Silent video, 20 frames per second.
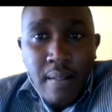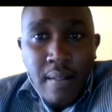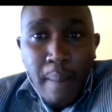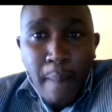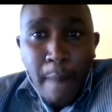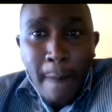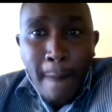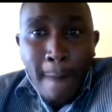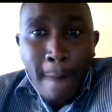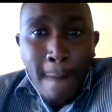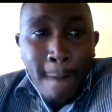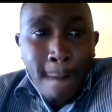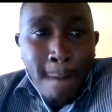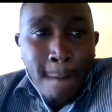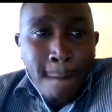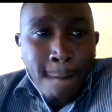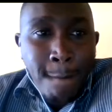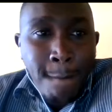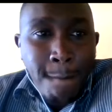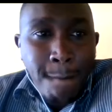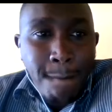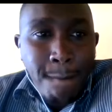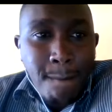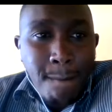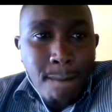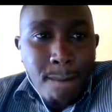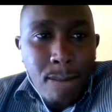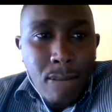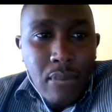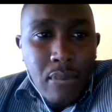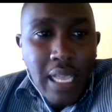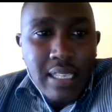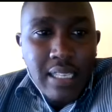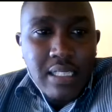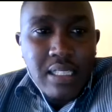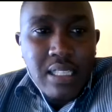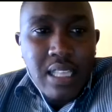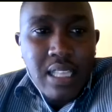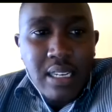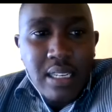um,
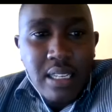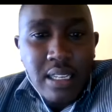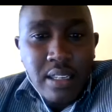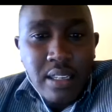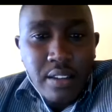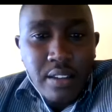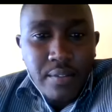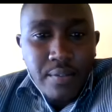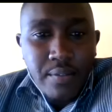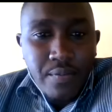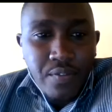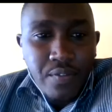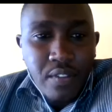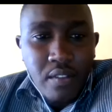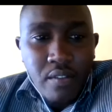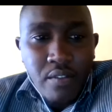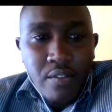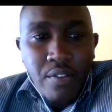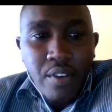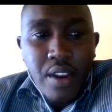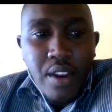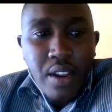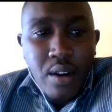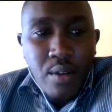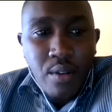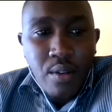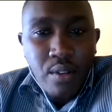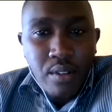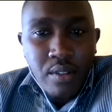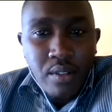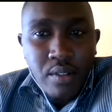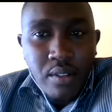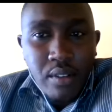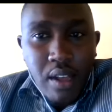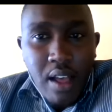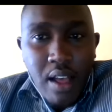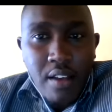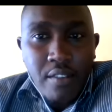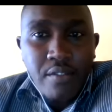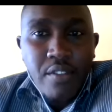started very long
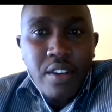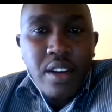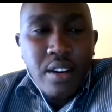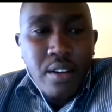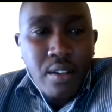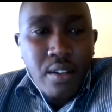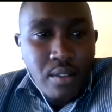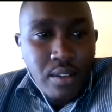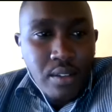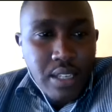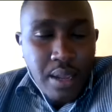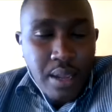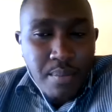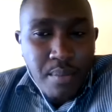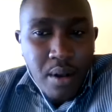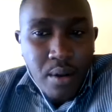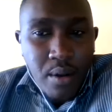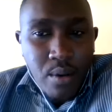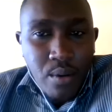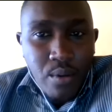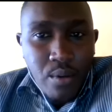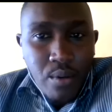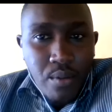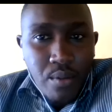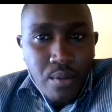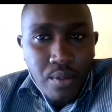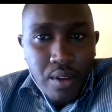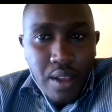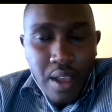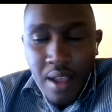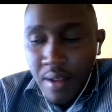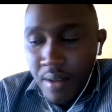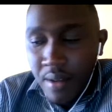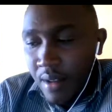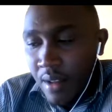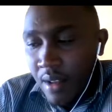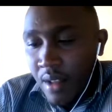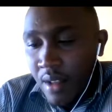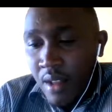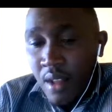uh, very long time ago. Okay,
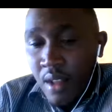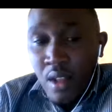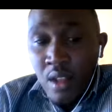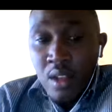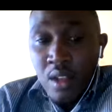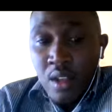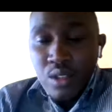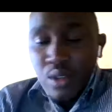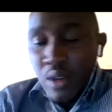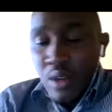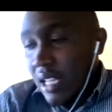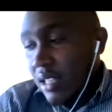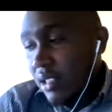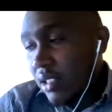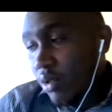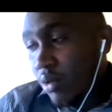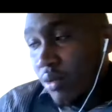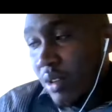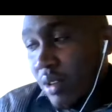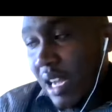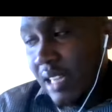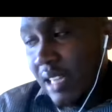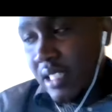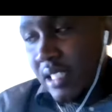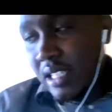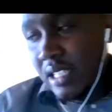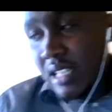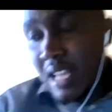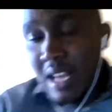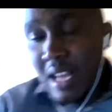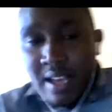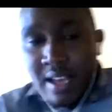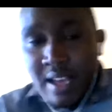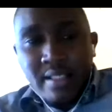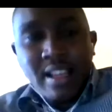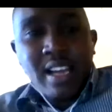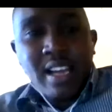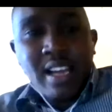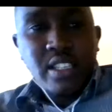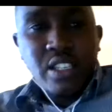so let's look at uh,
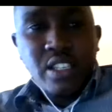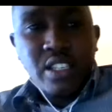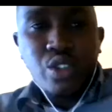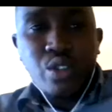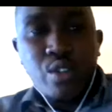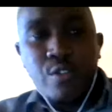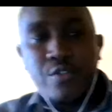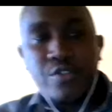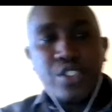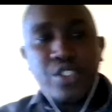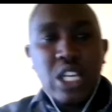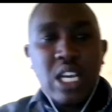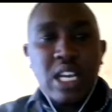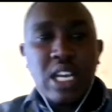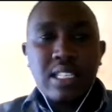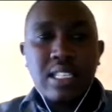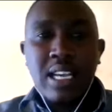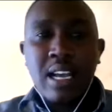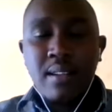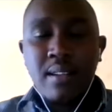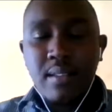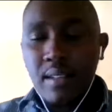that issue of shelter.